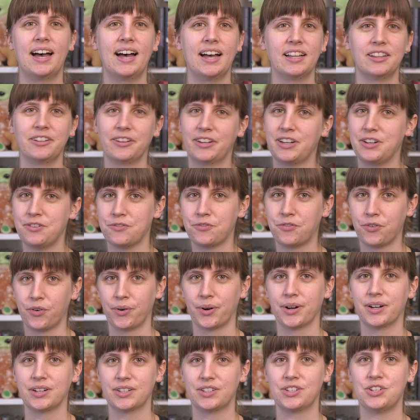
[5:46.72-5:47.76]
looking
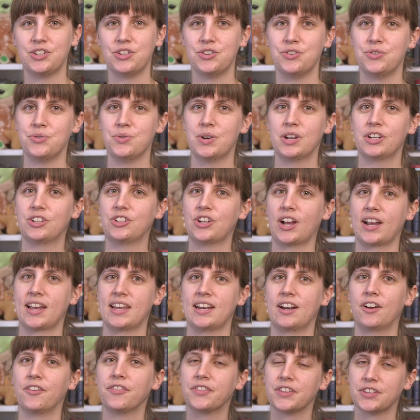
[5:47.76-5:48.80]
forward to checking
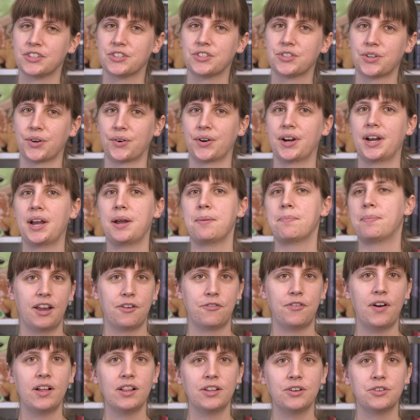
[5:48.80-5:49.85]
out this story. It
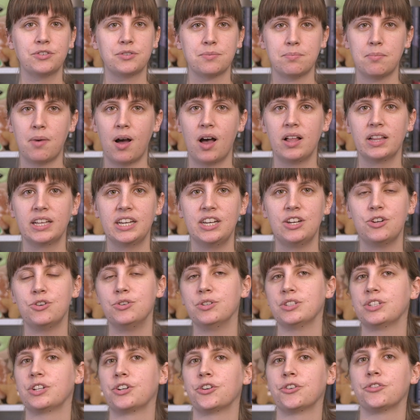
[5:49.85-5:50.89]
follows Molly, who
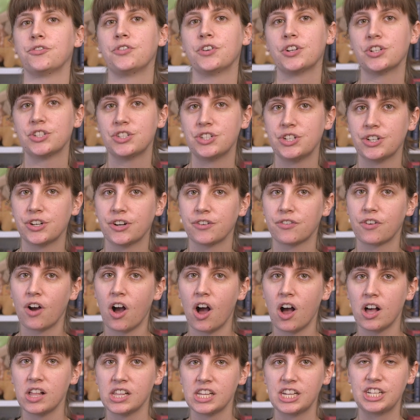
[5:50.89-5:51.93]
is in her first year of
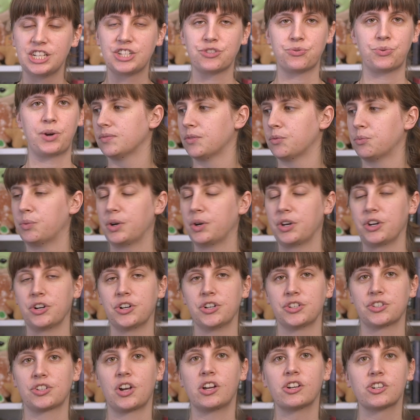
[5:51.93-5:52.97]
college, when her
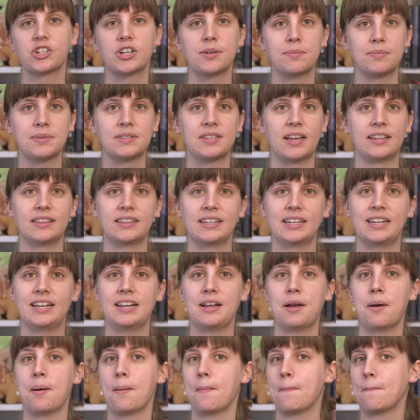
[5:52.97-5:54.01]
scholarship suddenly
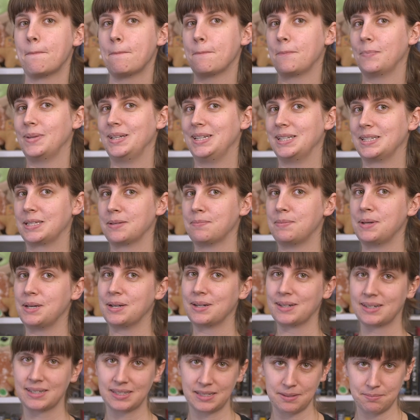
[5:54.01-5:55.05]

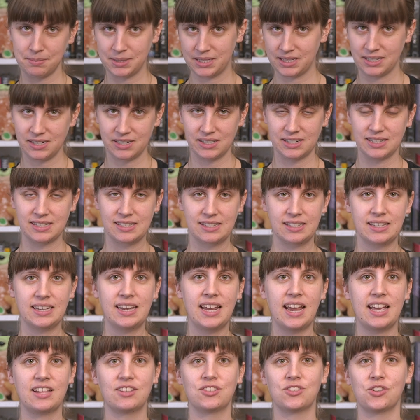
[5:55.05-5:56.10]
disappears mysteriously,
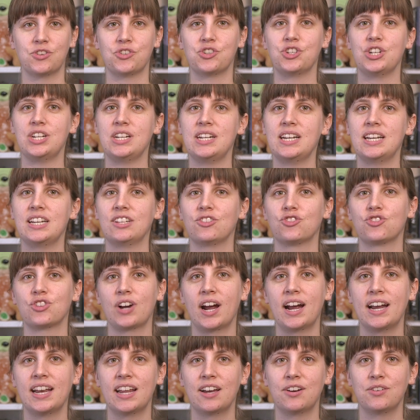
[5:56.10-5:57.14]
and so she is
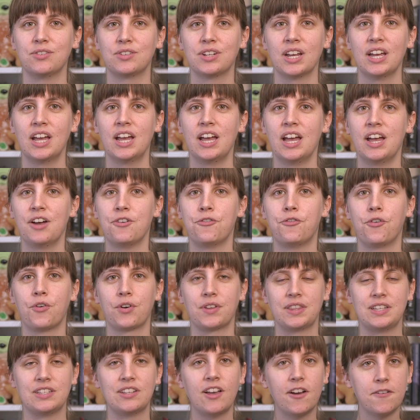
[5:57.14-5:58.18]
trying out for
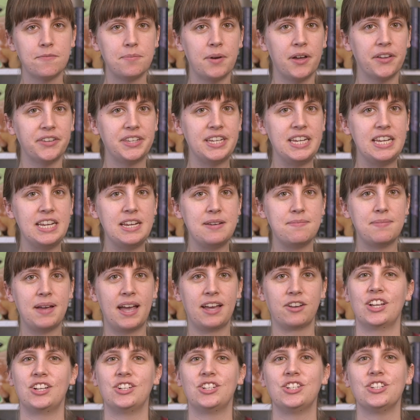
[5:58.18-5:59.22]
the softball team,
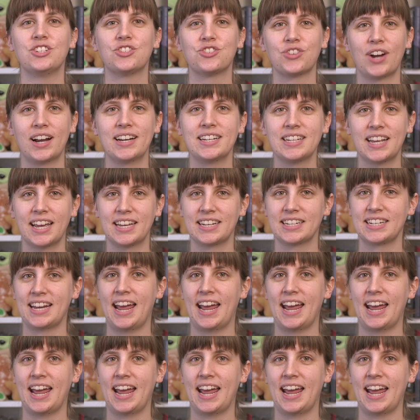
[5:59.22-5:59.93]
and she's trying to get an